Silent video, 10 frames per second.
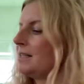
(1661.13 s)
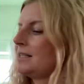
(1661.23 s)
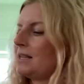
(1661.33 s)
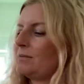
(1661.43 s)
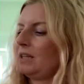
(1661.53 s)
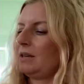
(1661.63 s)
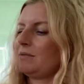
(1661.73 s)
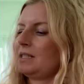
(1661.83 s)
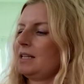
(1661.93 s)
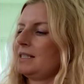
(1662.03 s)

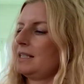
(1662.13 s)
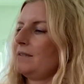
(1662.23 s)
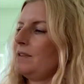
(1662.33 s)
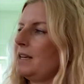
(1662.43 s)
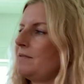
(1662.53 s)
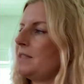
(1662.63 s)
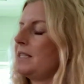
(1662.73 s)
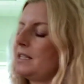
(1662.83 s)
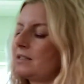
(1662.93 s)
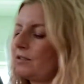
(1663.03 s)
Sometimes they say we have
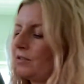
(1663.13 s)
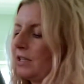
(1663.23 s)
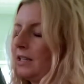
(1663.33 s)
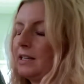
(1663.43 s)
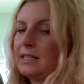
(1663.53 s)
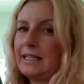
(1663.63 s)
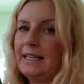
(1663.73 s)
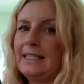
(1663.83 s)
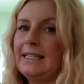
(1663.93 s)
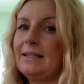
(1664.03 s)
6 continents.
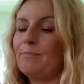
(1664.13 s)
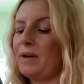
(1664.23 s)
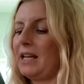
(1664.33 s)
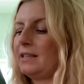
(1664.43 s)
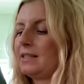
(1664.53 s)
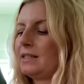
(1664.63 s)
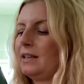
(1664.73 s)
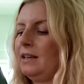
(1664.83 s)
It depends.